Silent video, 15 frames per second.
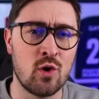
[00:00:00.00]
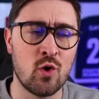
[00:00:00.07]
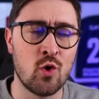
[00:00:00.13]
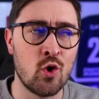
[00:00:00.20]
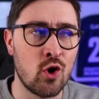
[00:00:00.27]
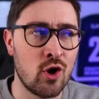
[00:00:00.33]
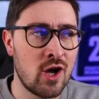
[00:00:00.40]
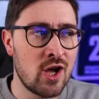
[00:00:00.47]

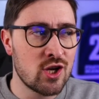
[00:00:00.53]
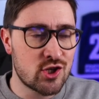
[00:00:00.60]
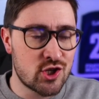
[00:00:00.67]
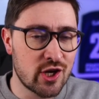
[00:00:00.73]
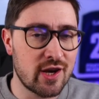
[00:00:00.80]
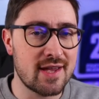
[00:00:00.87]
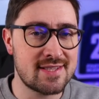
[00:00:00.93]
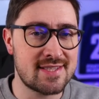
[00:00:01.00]
or should
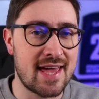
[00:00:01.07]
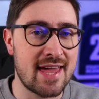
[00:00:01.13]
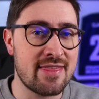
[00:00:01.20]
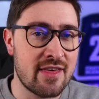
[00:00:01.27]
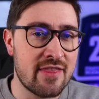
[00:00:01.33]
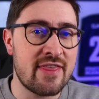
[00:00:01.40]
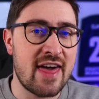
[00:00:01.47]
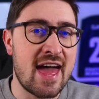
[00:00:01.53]
I say the
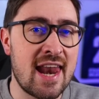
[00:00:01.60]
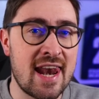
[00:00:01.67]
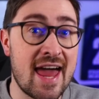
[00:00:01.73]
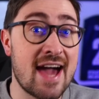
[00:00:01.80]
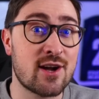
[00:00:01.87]
their lack